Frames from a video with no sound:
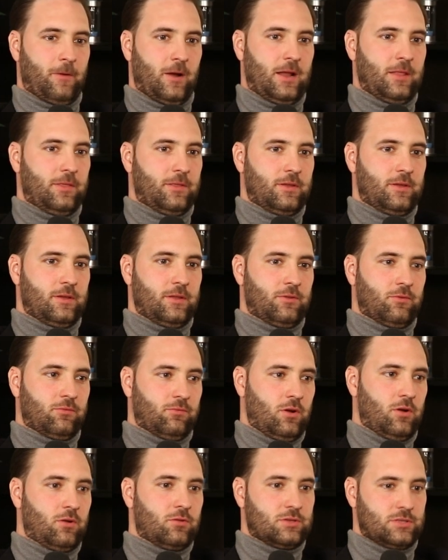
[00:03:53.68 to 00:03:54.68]
All right, the
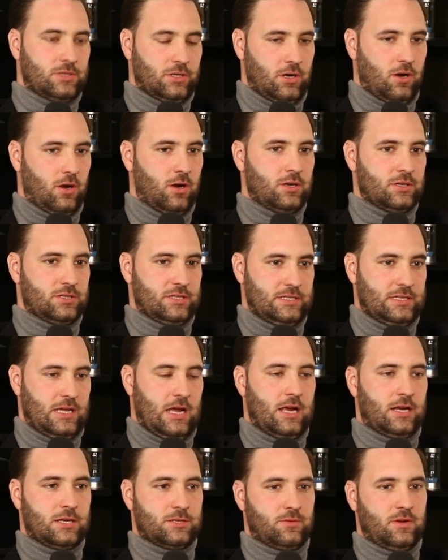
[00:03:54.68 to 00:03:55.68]
roads, the cars, the
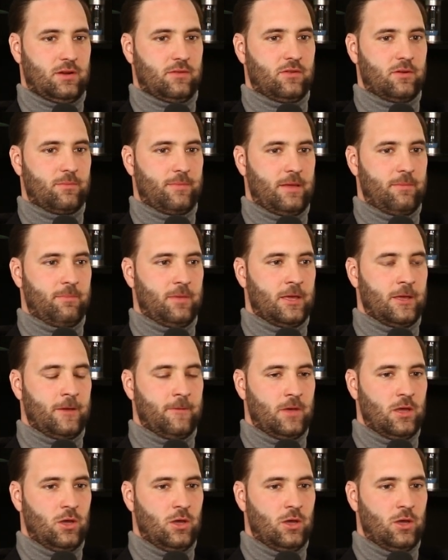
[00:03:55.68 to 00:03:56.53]
tires, whatever it may be.